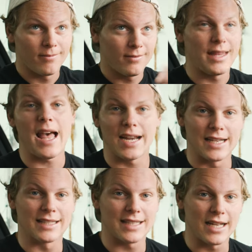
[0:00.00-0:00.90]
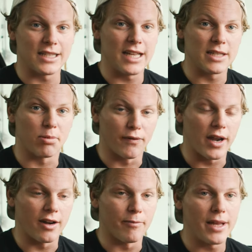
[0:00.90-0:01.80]
that in a sense is
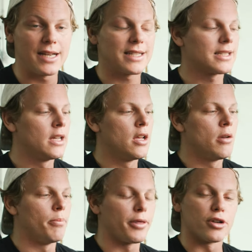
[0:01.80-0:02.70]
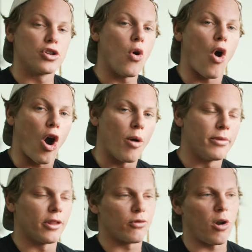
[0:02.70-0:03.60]
preventative maintenance, but there's no harm
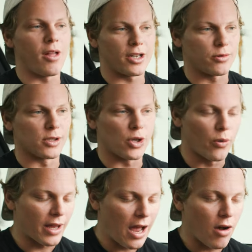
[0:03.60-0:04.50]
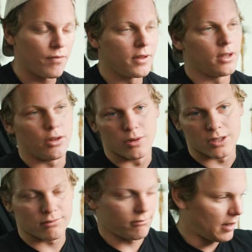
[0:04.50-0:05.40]
in the throttle actuators going out. You
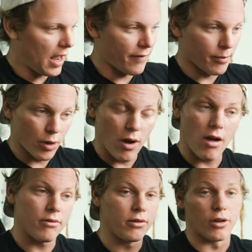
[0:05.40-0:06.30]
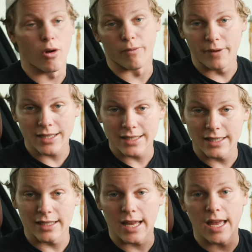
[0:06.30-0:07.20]
just have them go out, you go and fix
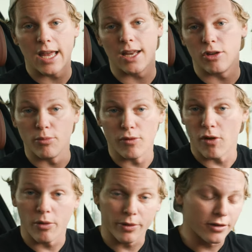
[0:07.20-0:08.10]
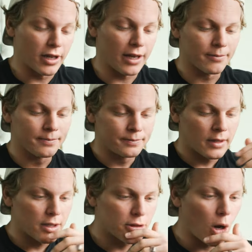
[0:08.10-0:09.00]
it, and you move on with your day.
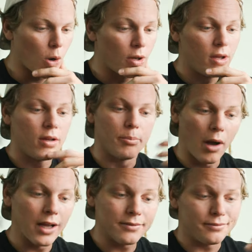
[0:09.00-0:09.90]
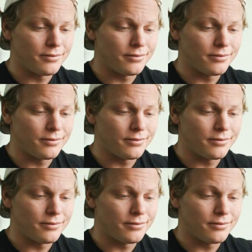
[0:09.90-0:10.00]
So, but